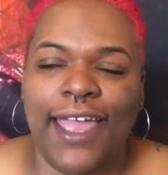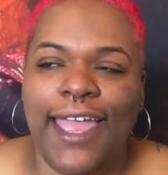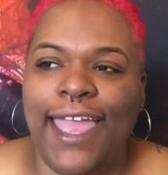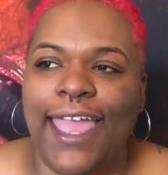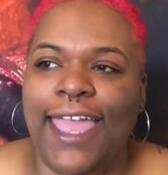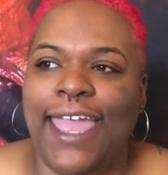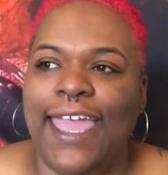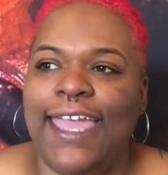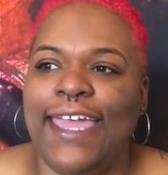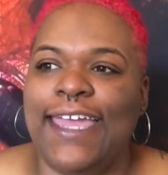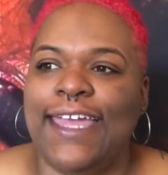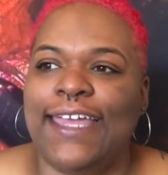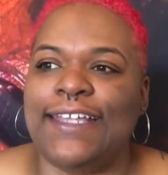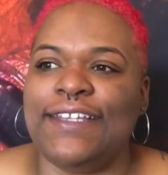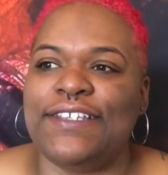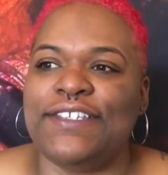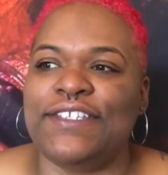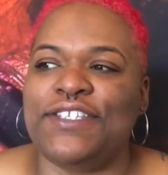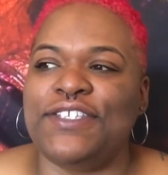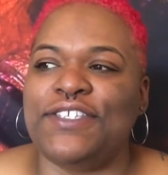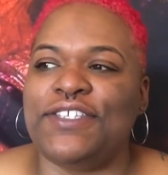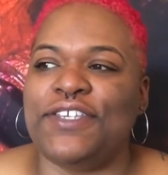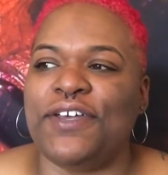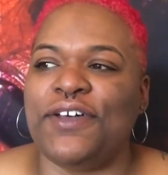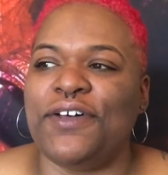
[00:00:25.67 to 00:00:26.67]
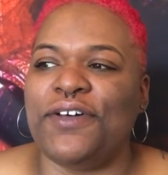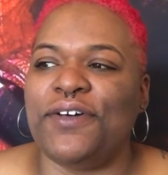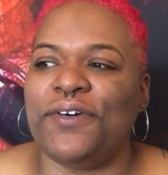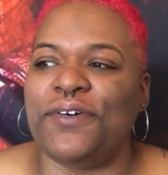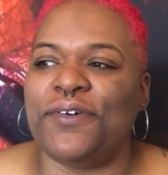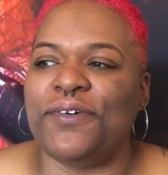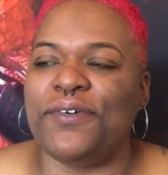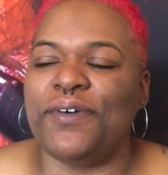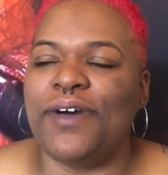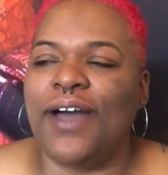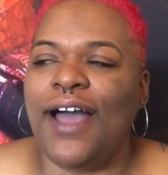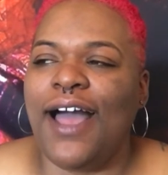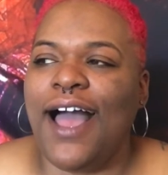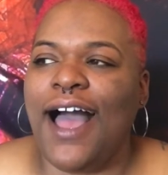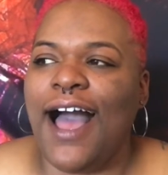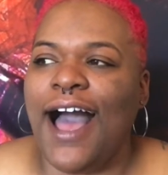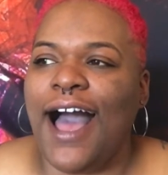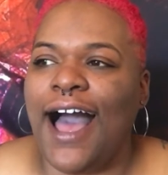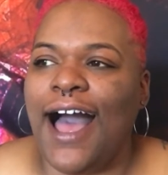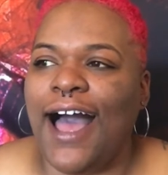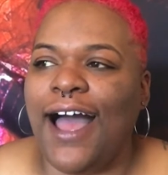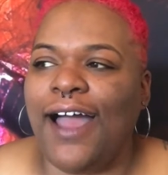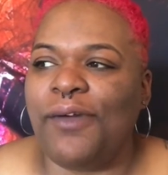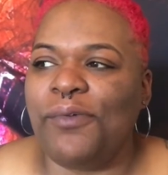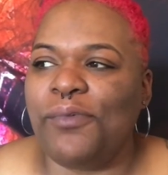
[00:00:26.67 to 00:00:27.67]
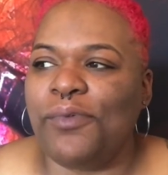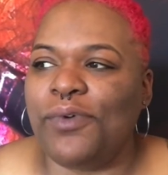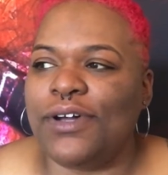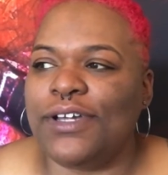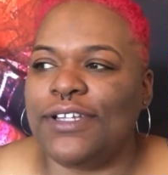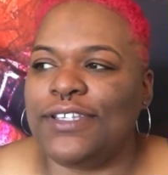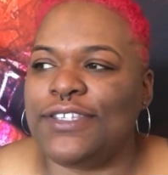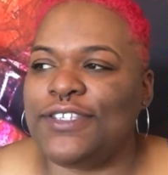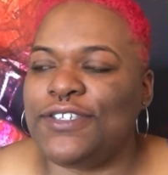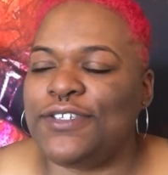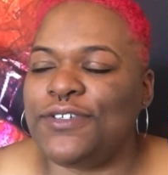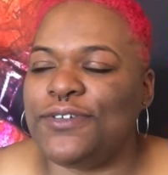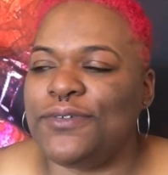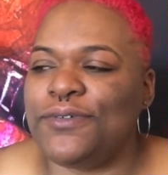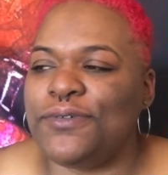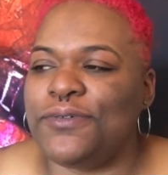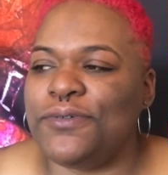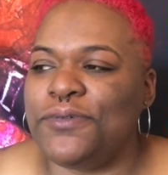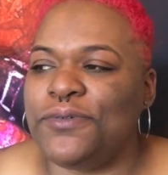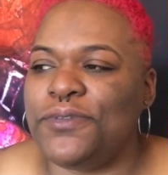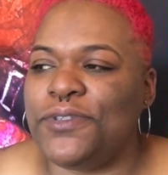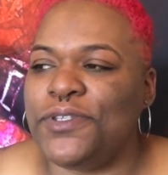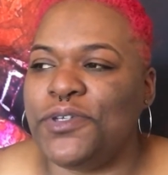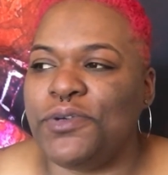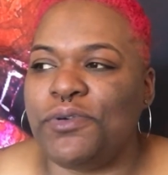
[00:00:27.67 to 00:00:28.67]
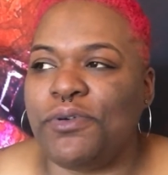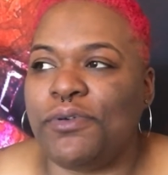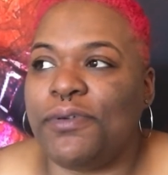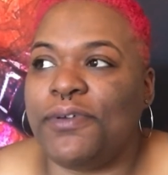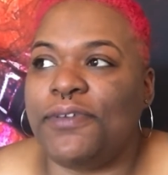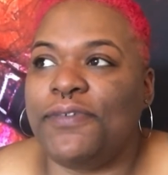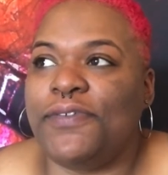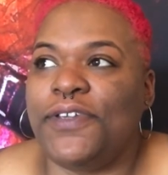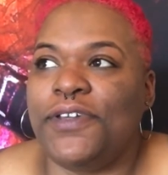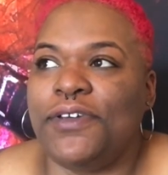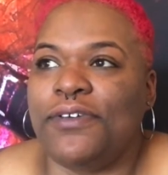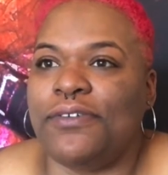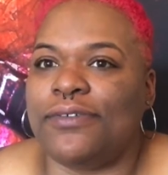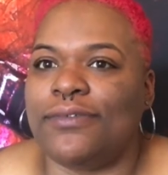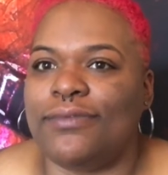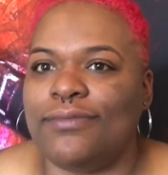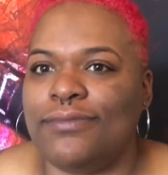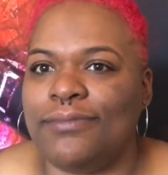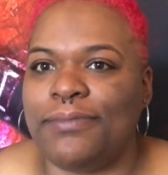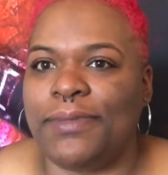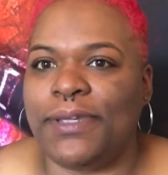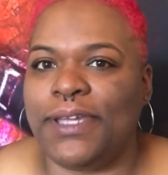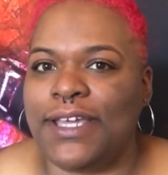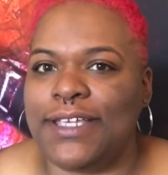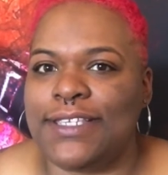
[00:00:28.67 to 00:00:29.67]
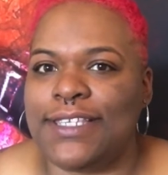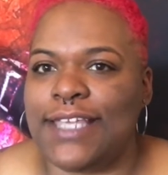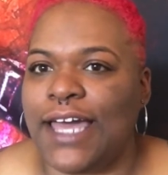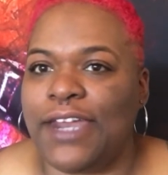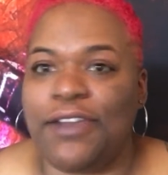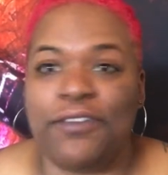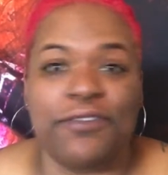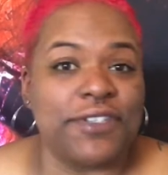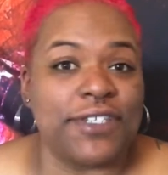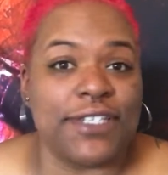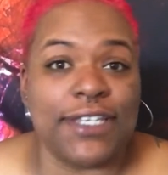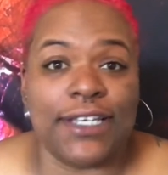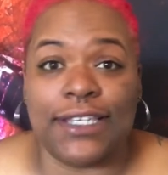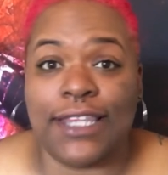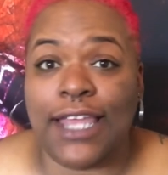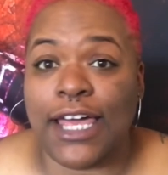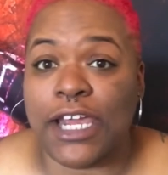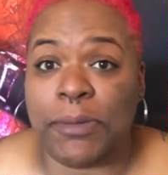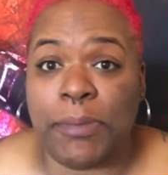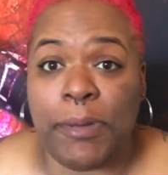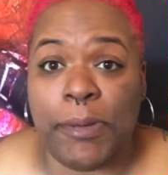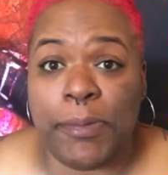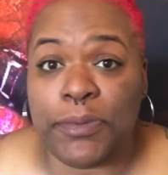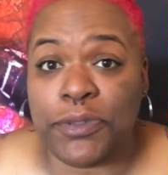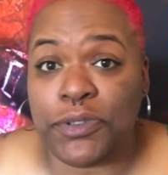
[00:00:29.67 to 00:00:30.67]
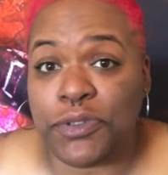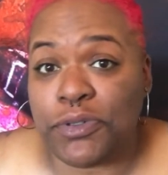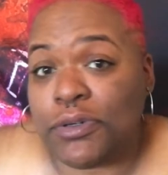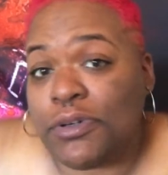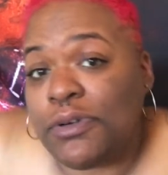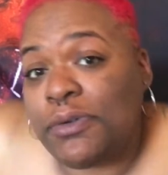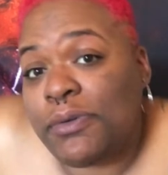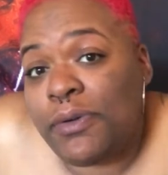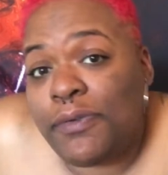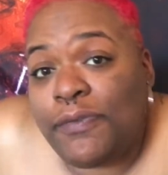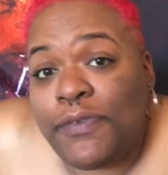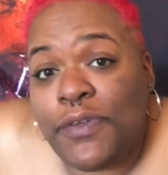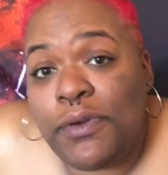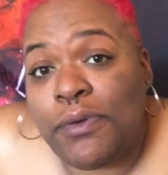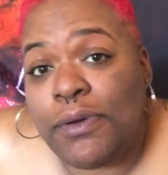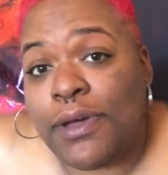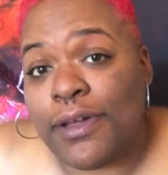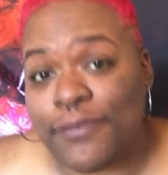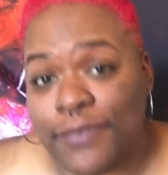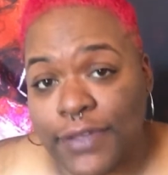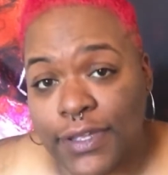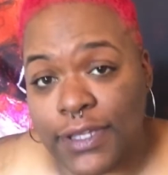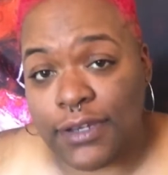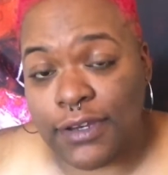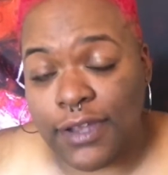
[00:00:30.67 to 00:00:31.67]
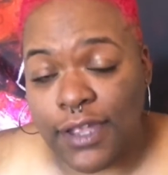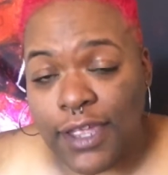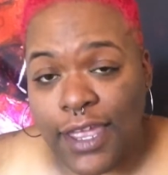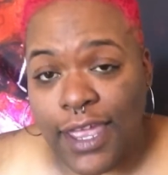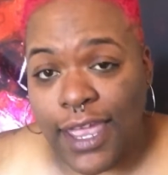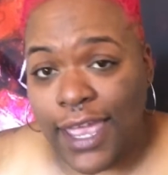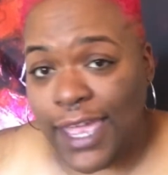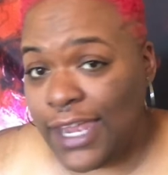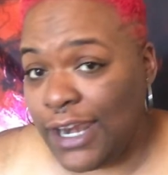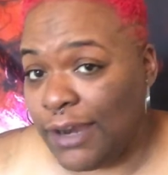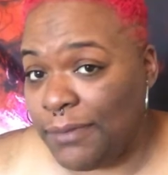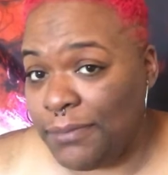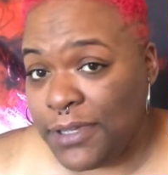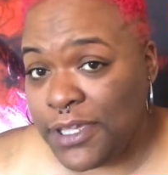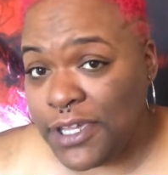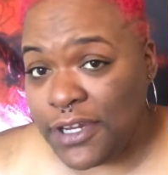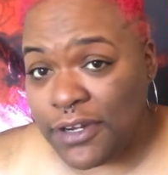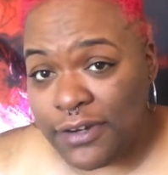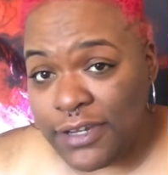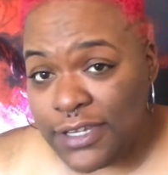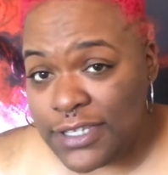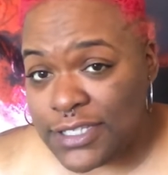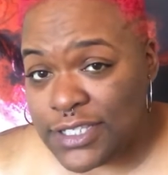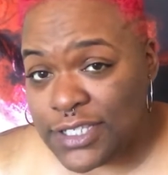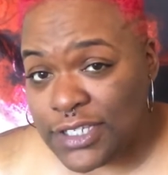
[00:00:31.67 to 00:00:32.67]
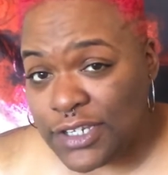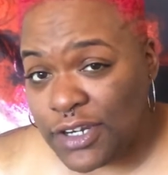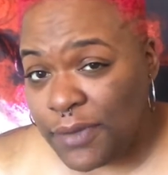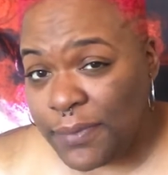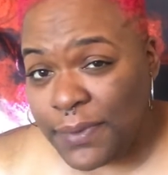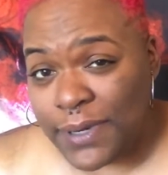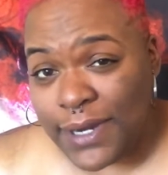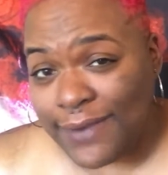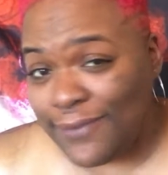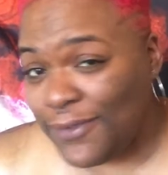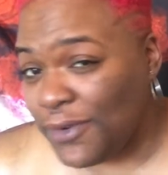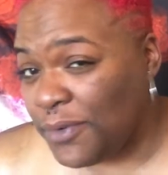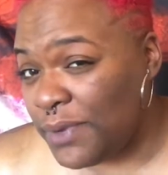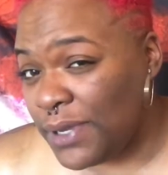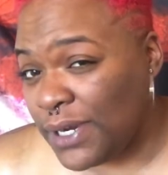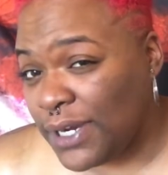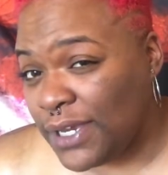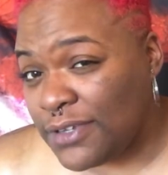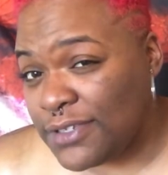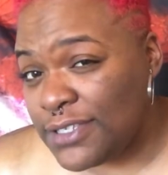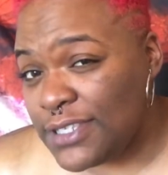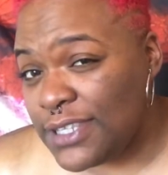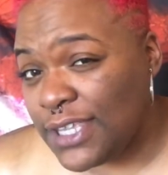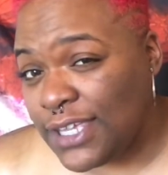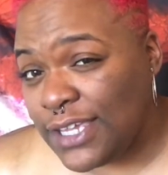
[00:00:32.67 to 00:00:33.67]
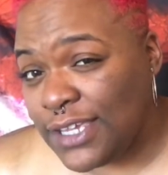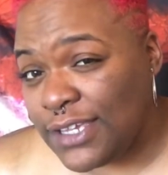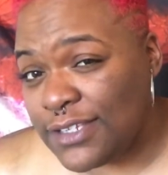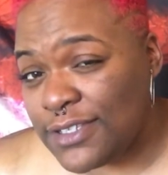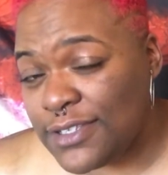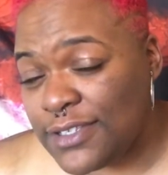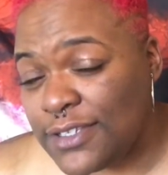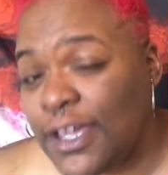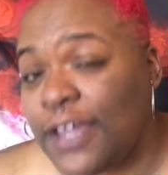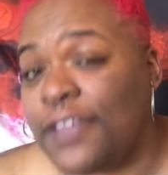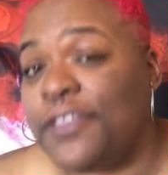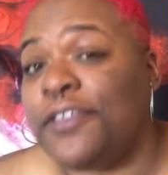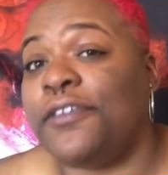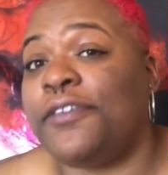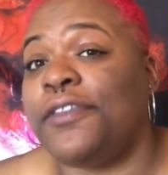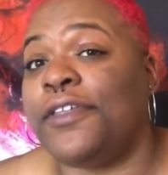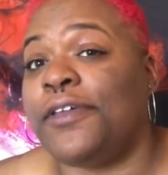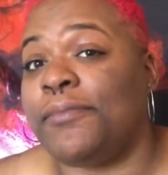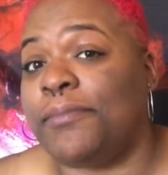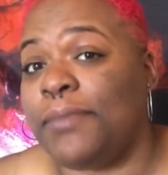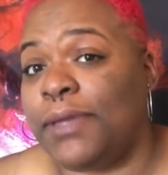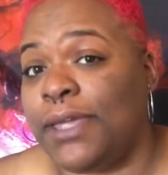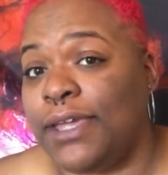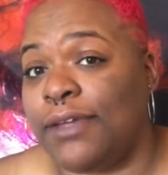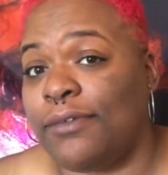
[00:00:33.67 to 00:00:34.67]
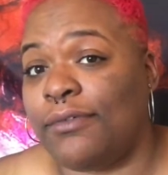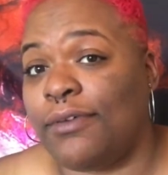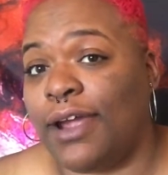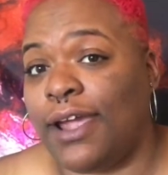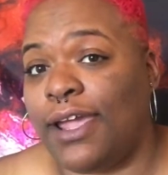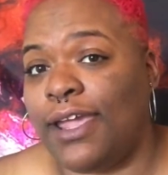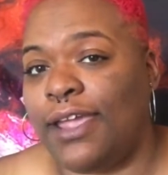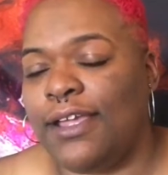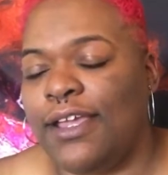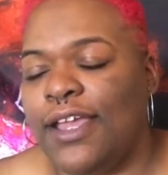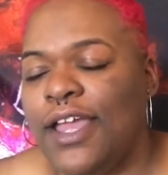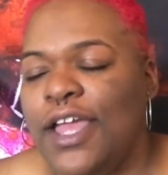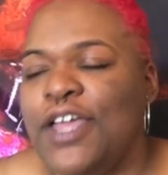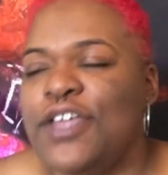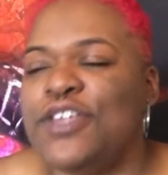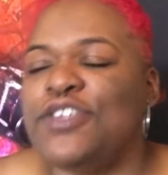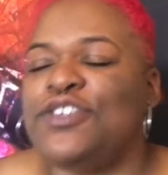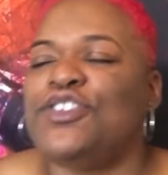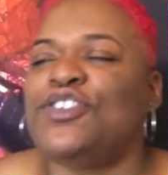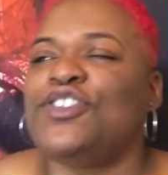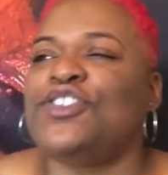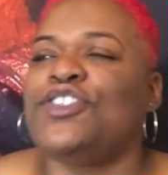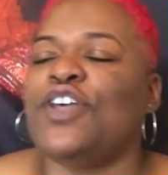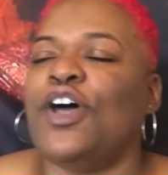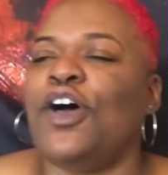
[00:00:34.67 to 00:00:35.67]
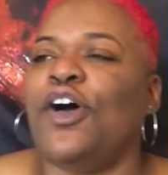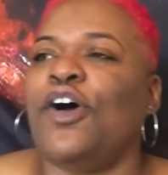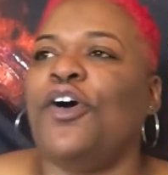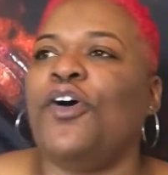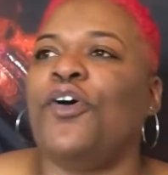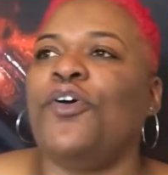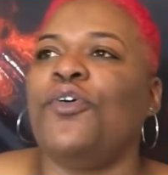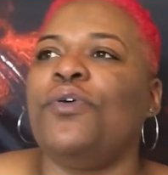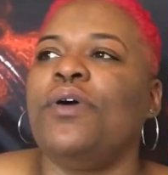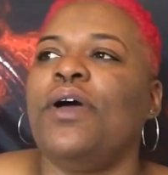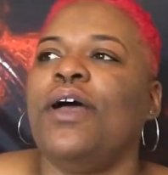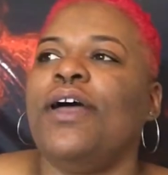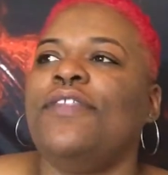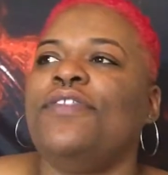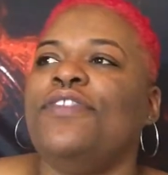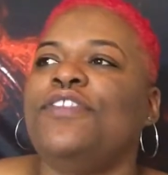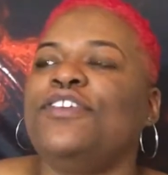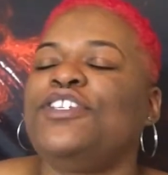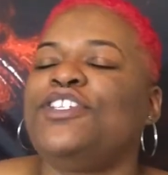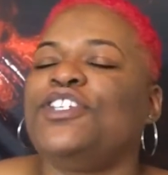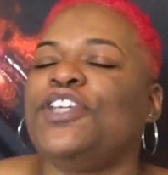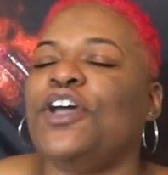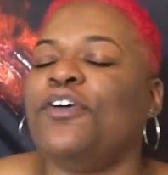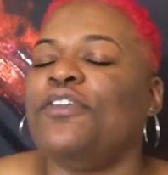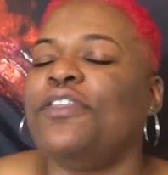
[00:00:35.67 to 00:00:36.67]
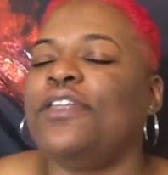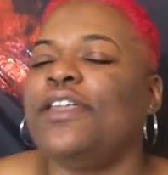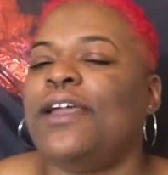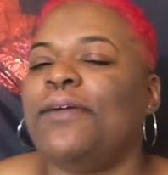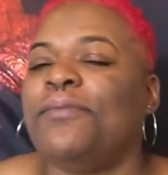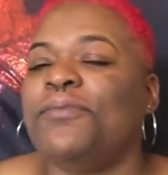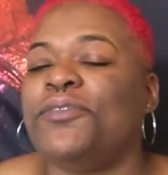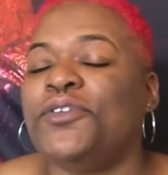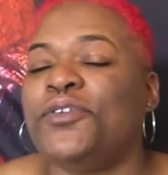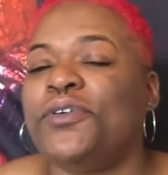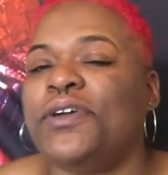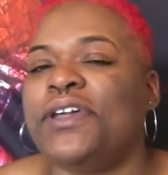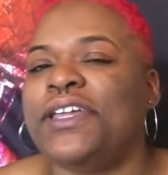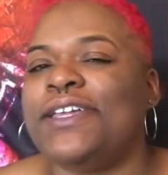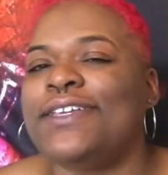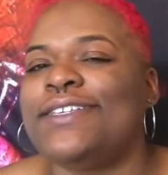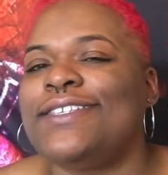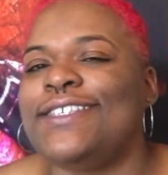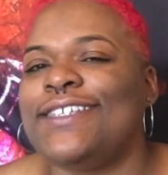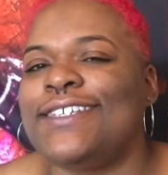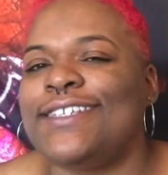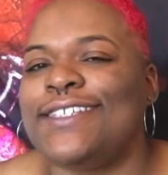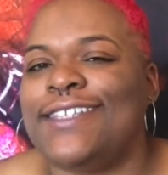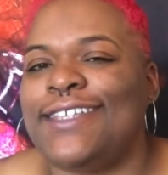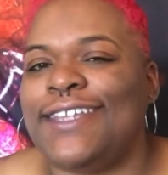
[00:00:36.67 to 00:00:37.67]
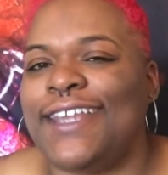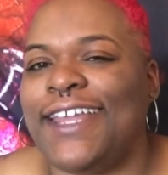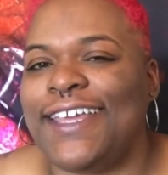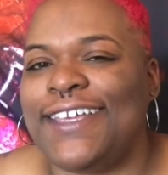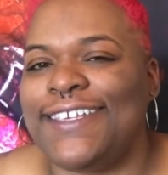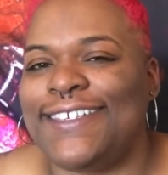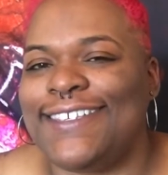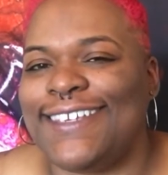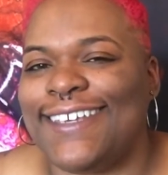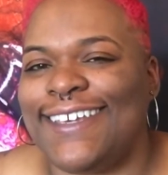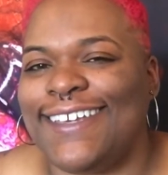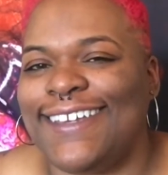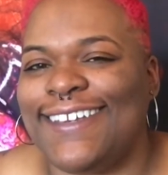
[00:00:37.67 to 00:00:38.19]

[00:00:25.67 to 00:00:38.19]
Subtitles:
and so I want to do a review because I don't see a lot of people doing a review of it. And I'm curious to know what everyone else thinks other than me, right? So the show that I'm doing is 60 Days In.